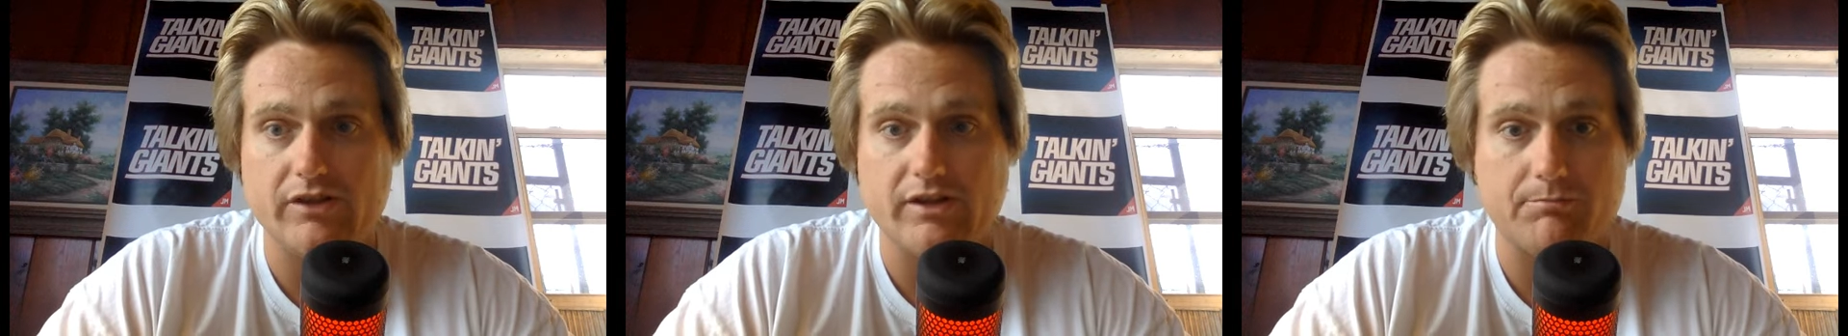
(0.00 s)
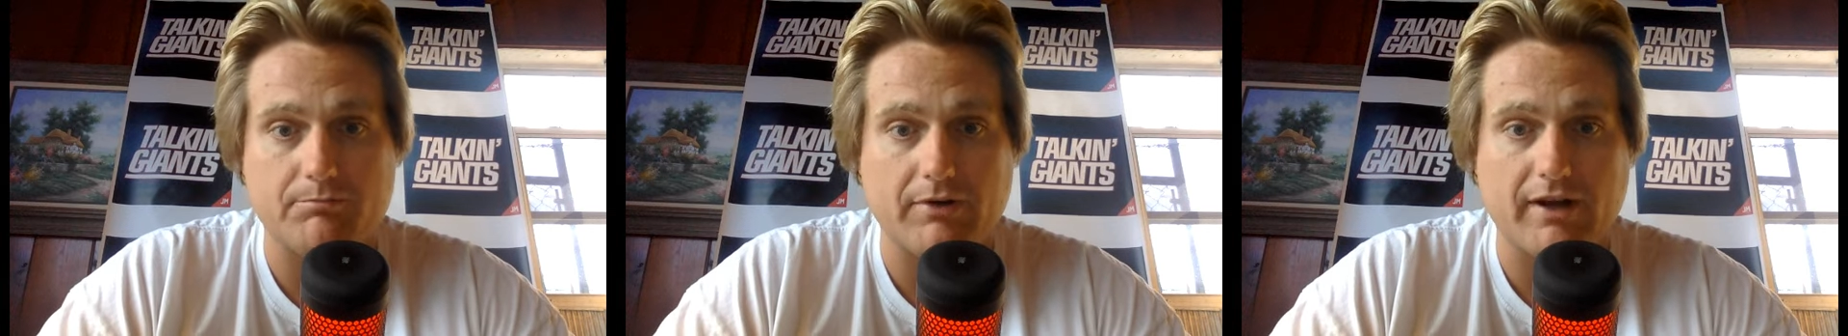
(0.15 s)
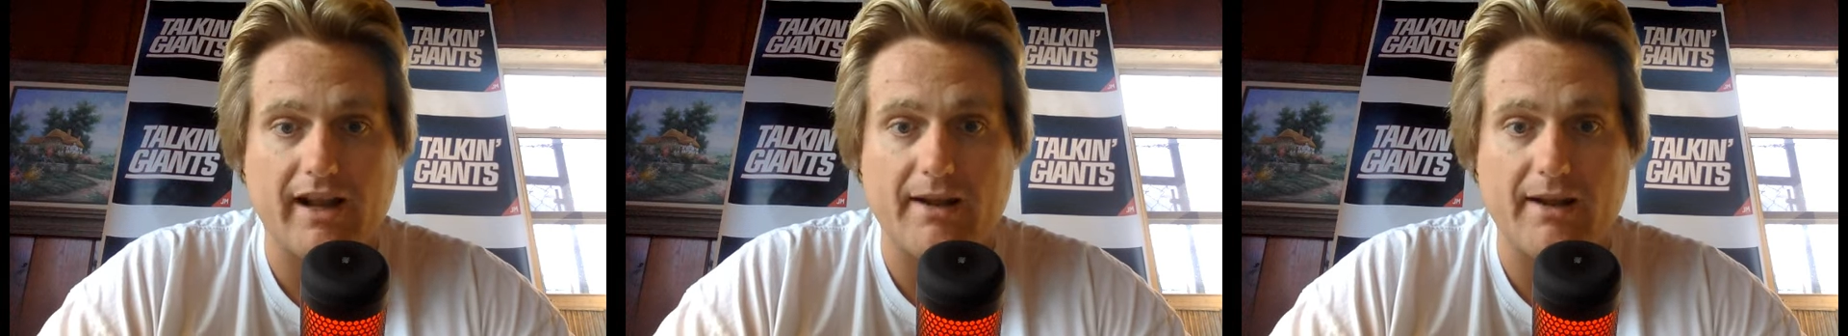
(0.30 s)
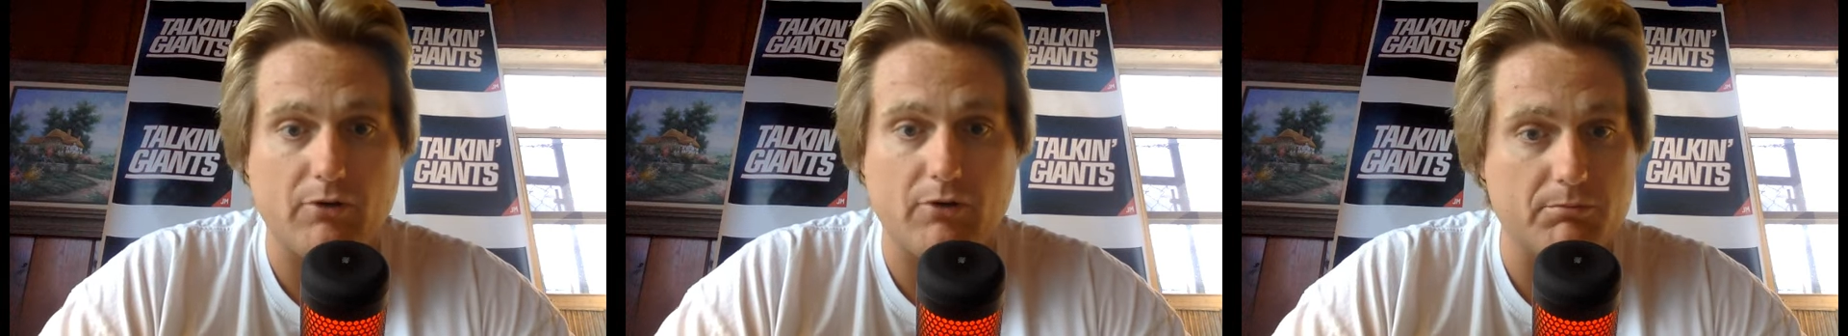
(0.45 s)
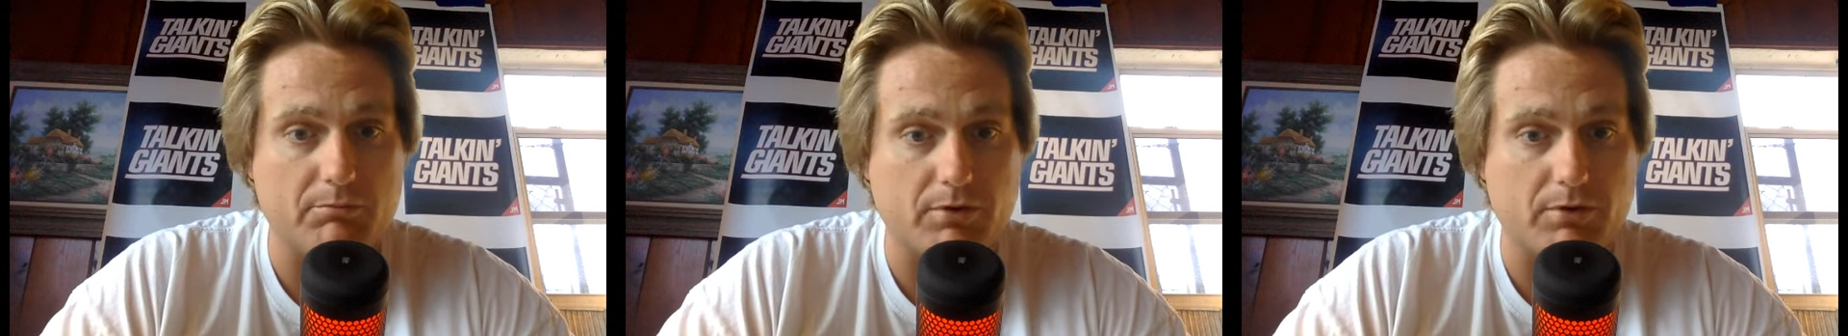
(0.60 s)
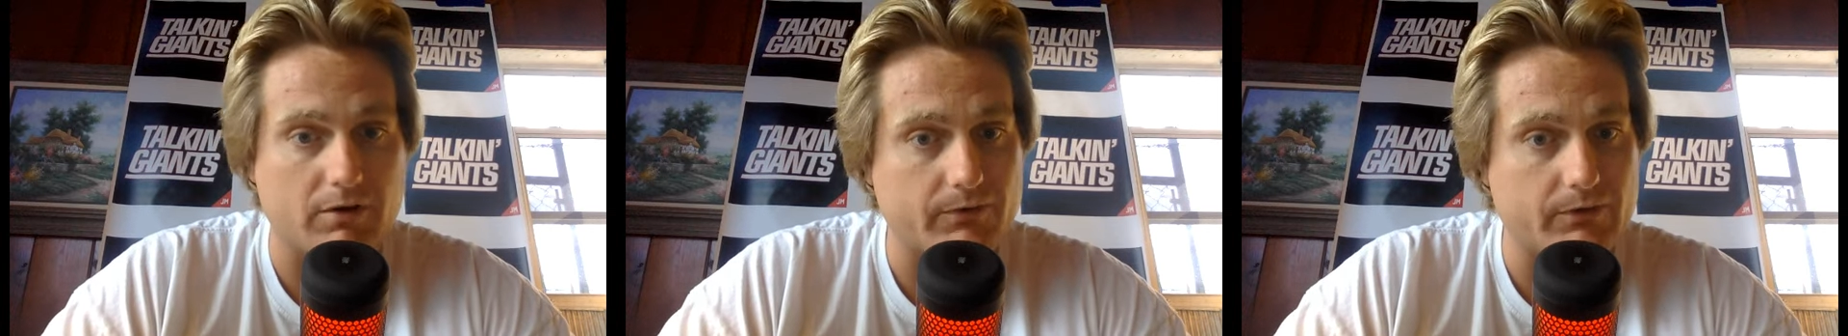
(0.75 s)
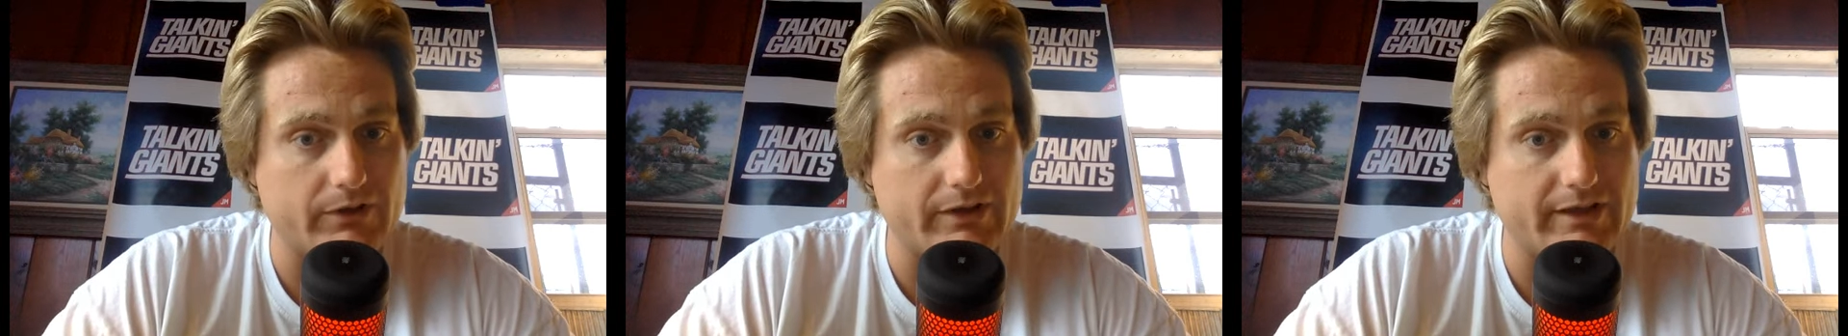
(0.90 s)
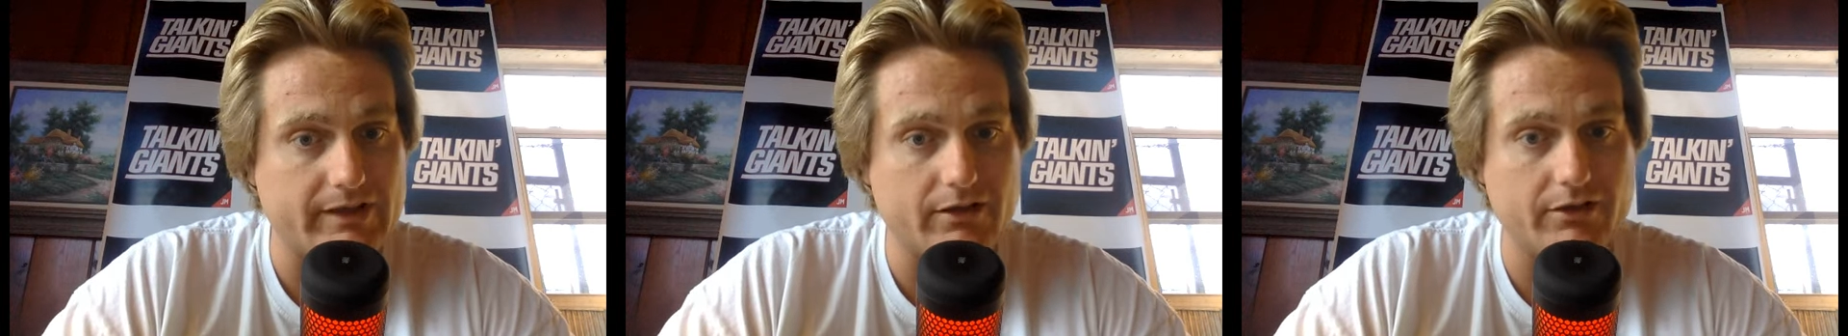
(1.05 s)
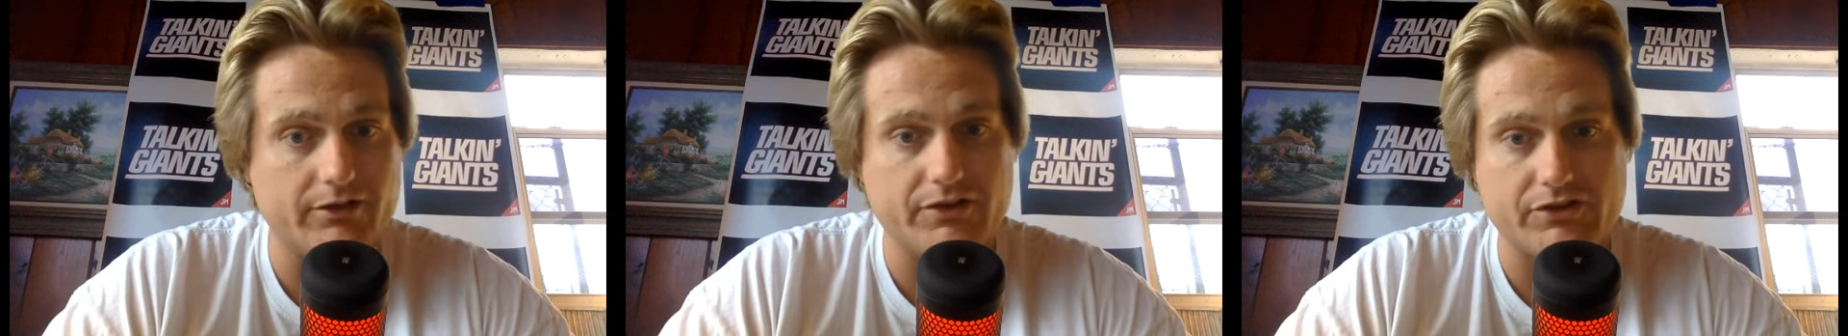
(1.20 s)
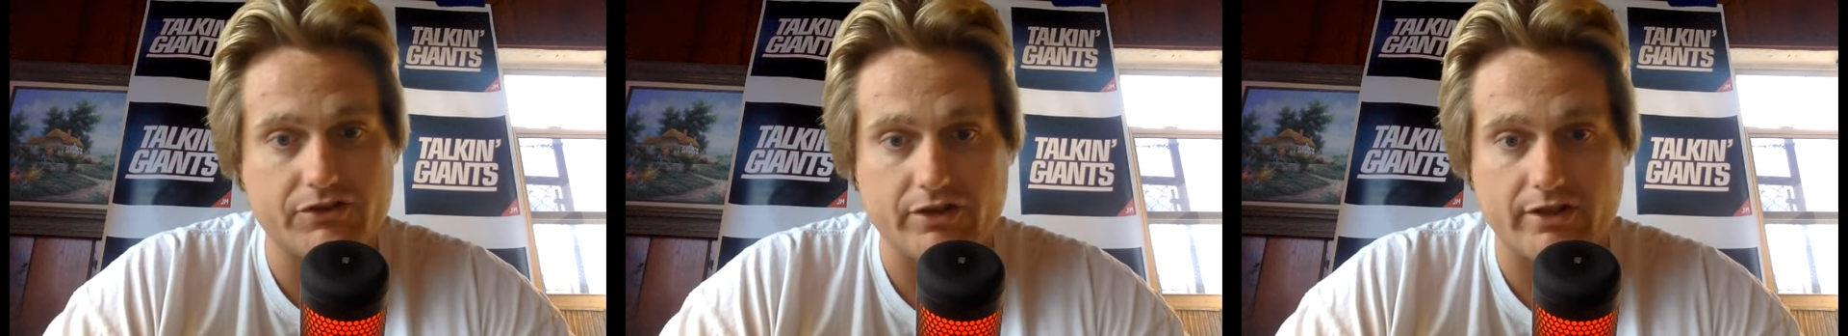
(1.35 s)
It probably won't perfectly heal
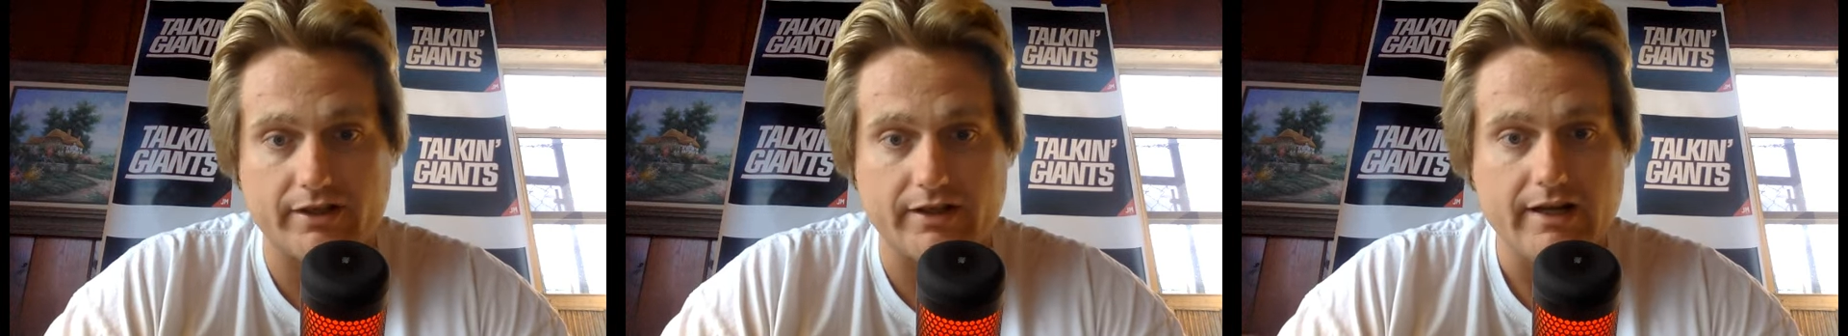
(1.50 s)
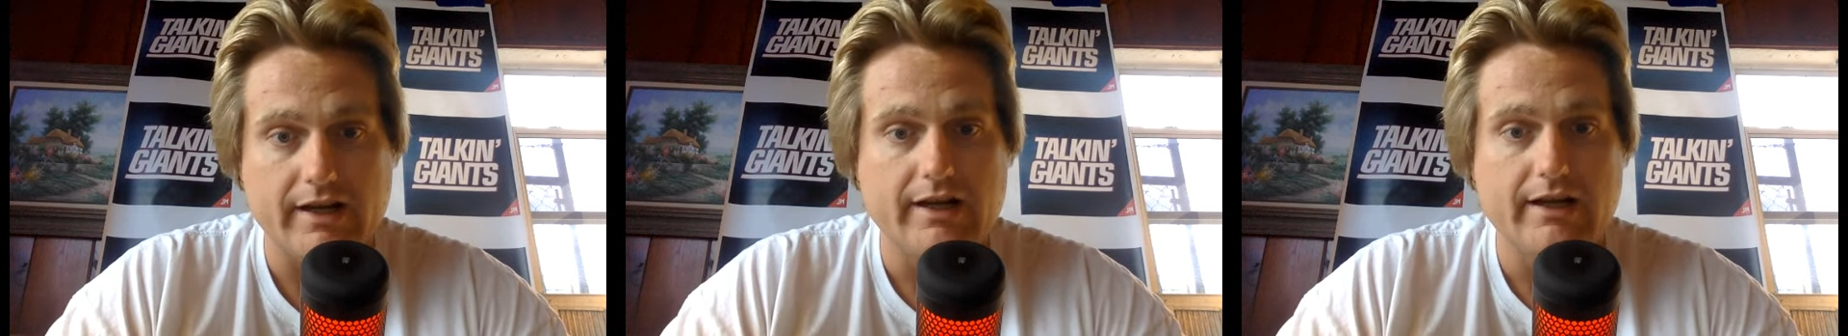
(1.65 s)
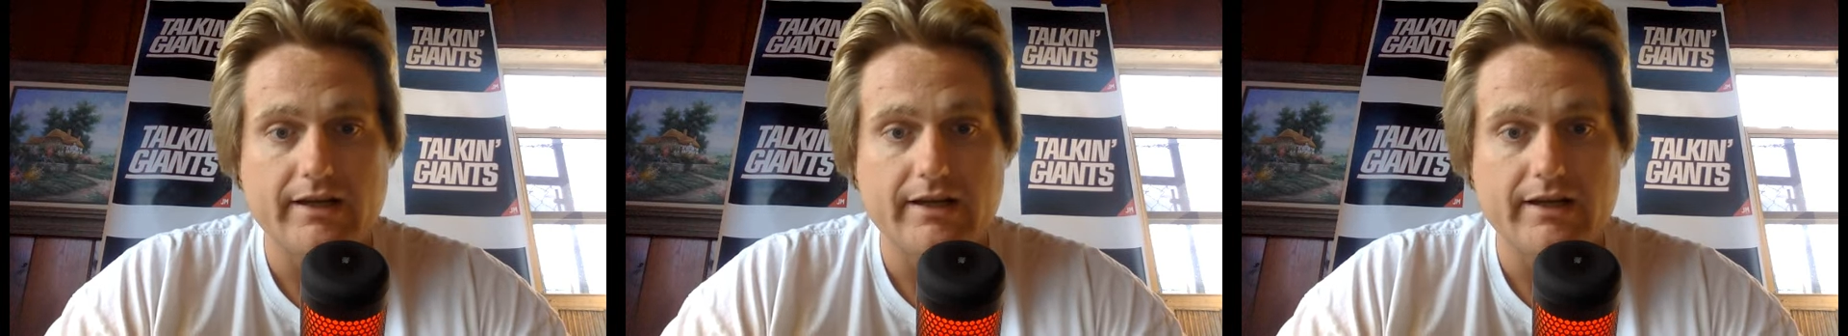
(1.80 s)
this year.